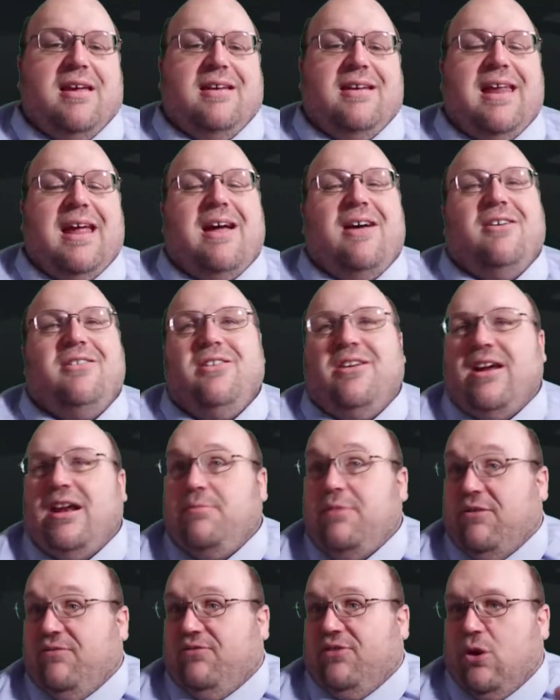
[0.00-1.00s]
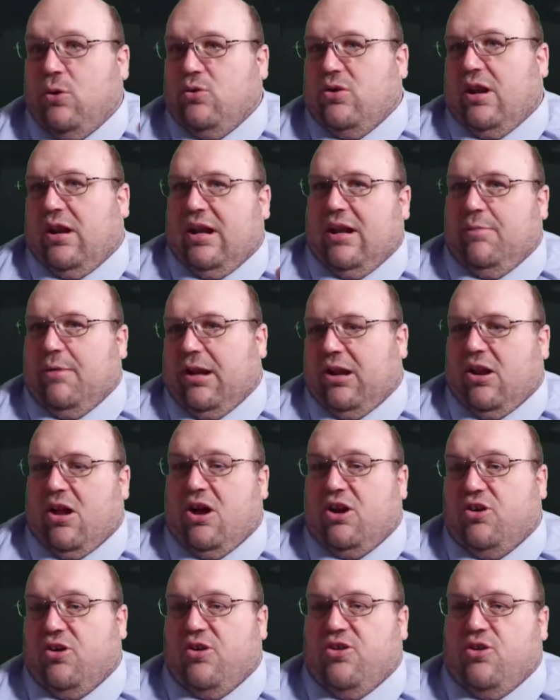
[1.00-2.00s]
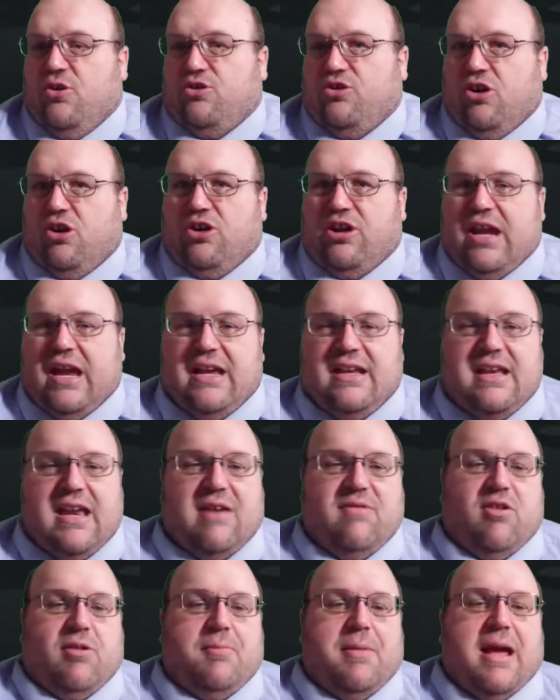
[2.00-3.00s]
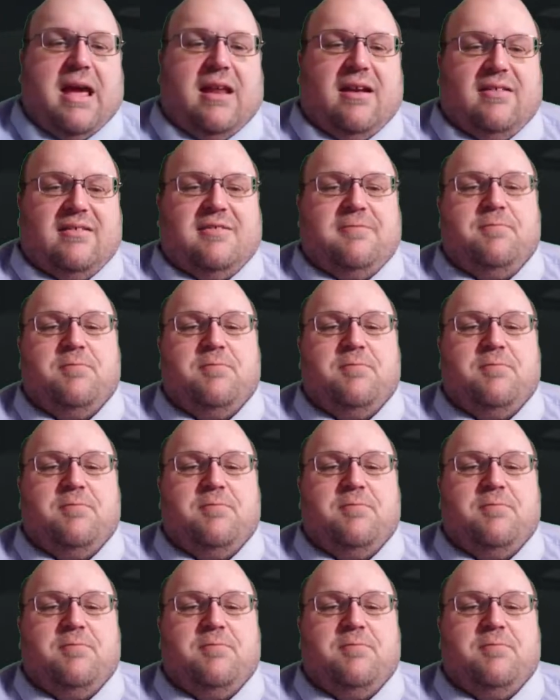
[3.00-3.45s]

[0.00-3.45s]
Now you're going to be floating a little bit longer in those arcade naval battles.